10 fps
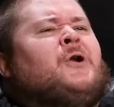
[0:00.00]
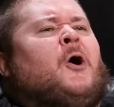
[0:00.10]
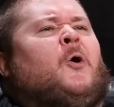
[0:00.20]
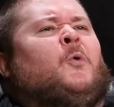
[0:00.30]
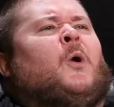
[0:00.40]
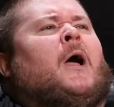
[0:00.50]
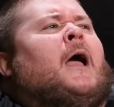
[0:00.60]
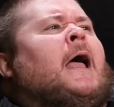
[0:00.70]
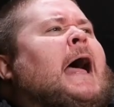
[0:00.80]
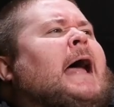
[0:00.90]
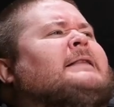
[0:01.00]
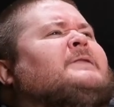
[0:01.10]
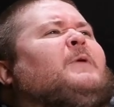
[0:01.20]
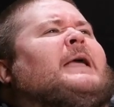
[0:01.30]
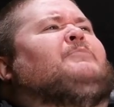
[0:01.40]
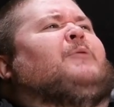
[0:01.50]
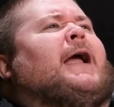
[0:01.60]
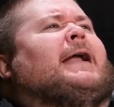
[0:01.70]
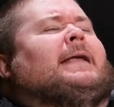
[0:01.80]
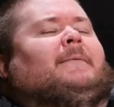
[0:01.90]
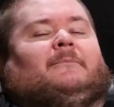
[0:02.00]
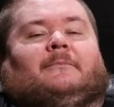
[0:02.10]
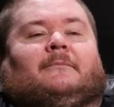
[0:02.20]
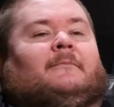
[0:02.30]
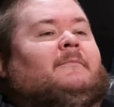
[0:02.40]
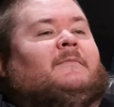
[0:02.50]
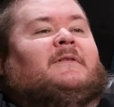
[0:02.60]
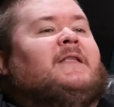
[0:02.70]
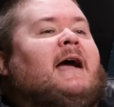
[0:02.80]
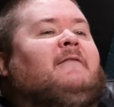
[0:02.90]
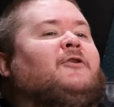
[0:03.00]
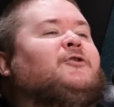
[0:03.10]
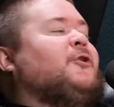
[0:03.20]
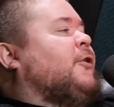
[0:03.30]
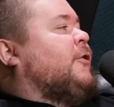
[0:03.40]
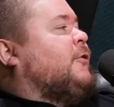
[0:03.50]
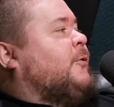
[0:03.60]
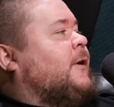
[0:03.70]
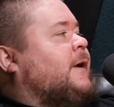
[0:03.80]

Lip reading: no. That's wee Bridie. Never near. Go